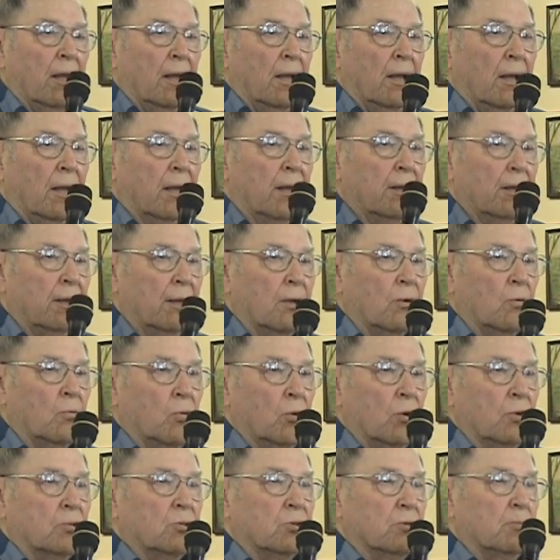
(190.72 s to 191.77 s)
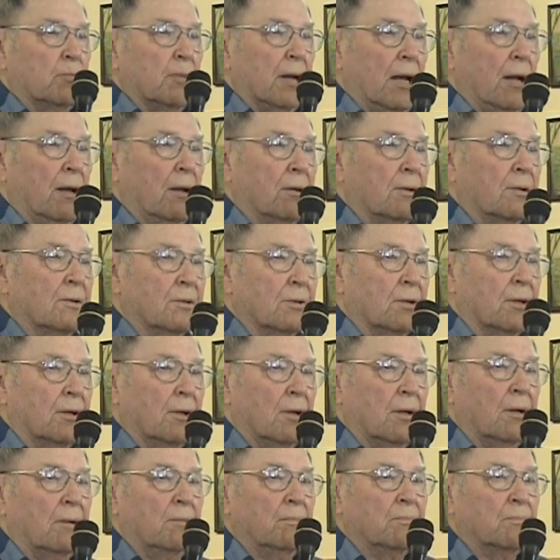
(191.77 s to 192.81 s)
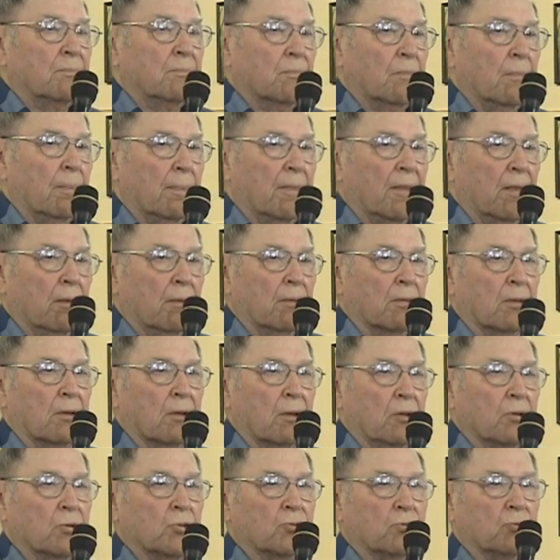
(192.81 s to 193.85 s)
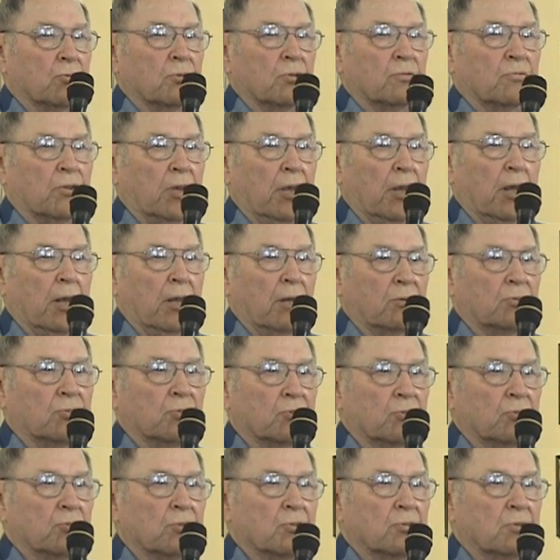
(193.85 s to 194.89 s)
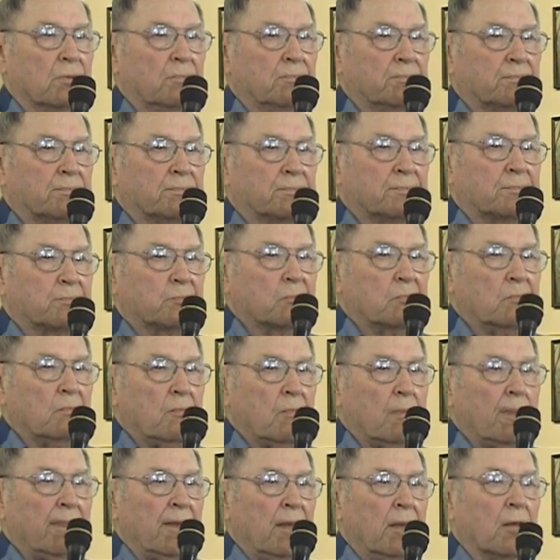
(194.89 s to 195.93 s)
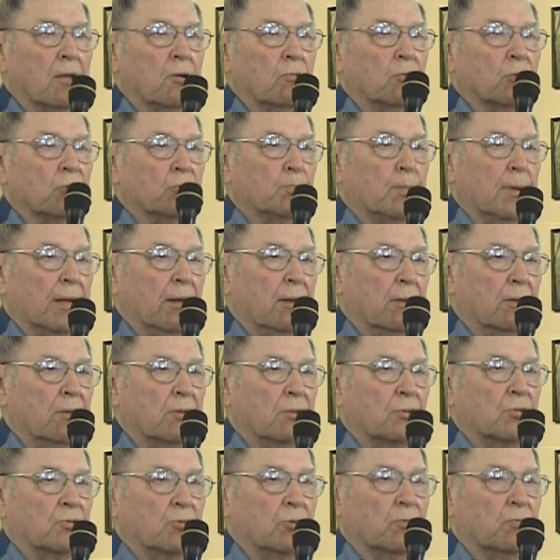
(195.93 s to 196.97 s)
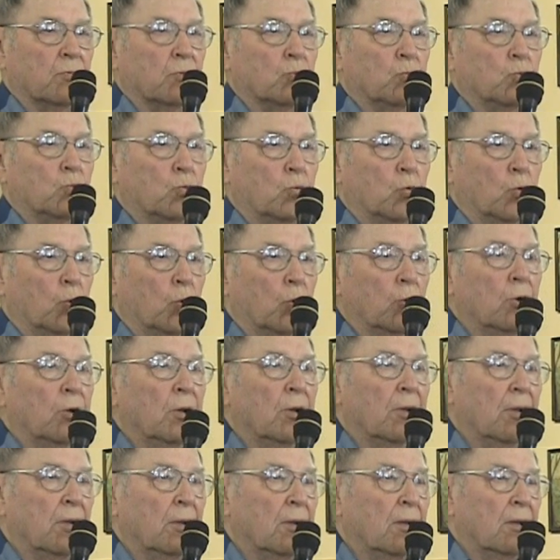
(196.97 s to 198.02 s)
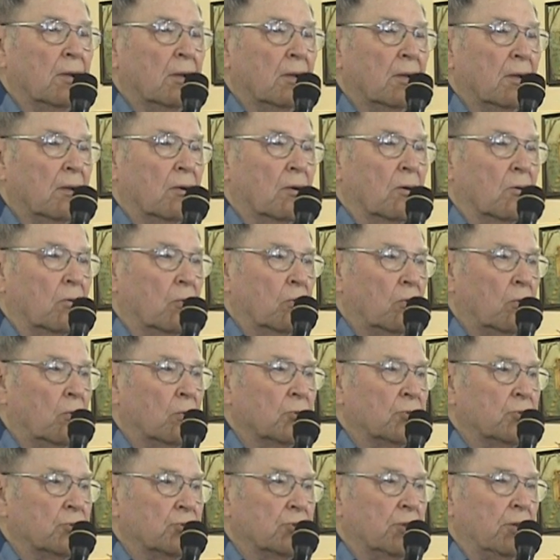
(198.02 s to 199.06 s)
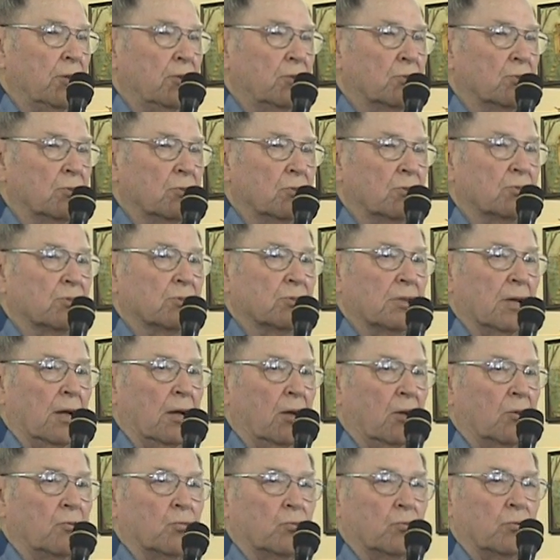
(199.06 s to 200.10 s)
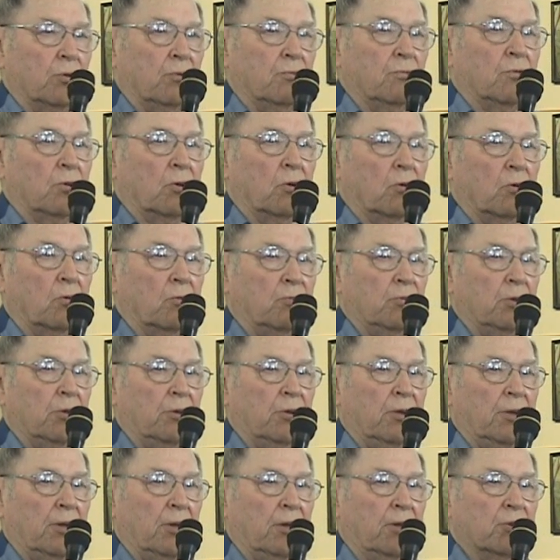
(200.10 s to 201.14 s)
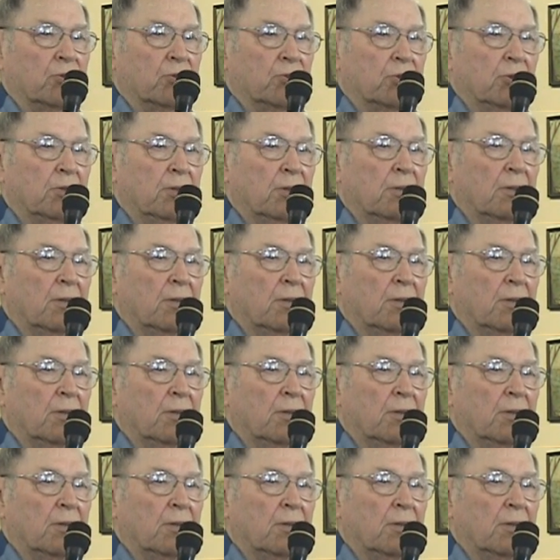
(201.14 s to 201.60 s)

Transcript: And it was about uh, the history of Kansas. It was about the Civil War. All the states of the South were involved in this.